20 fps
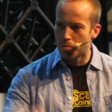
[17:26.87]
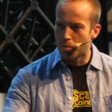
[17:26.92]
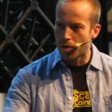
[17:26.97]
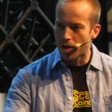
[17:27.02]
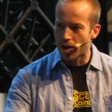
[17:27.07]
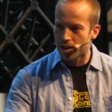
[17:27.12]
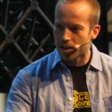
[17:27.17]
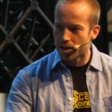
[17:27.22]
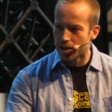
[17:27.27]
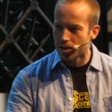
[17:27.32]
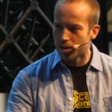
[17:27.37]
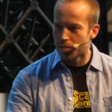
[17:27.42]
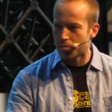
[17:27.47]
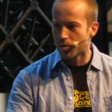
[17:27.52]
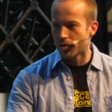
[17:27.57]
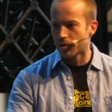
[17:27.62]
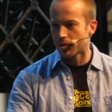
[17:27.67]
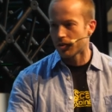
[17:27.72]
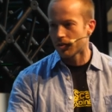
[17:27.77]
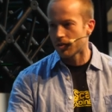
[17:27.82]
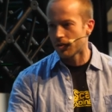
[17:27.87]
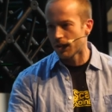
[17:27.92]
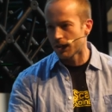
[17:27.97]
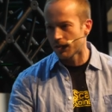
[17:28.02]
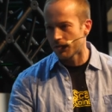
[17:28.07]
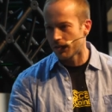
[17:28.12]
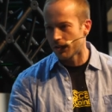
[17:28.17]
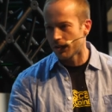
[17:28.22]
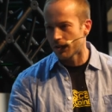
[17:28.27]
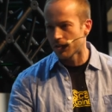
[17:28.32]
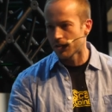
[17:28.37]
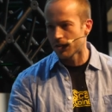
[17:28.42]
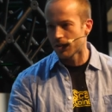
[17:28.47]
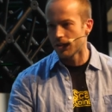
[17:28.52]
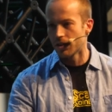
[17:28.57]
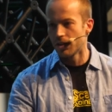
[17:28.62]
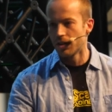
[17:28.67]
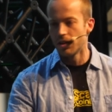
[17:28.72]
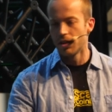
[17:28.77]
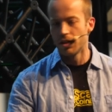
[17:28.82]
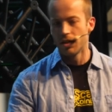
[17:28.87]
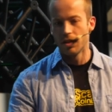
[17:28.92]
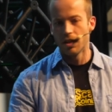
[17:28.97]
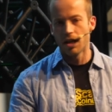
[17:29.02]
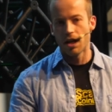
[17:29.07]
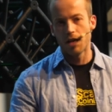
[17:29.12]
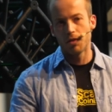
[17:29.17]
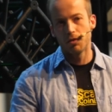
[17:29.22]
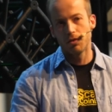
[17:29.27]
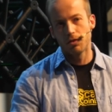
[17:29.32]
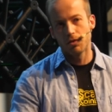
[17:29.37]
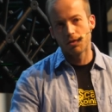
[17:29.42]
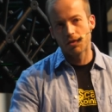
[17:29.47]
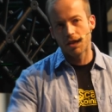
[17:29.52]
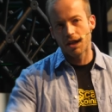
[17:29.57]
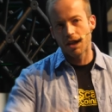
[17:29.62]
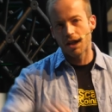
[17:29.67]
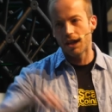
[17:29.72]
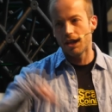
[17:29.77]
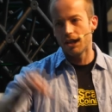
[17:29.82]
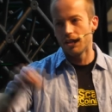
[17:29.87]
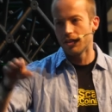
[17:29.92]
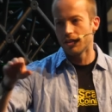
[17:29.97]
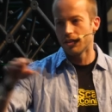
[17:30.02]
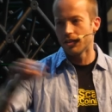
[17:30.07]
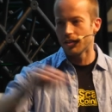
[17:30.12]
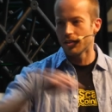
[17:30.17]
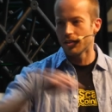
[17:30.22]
plug in the protocol at first. How to scale,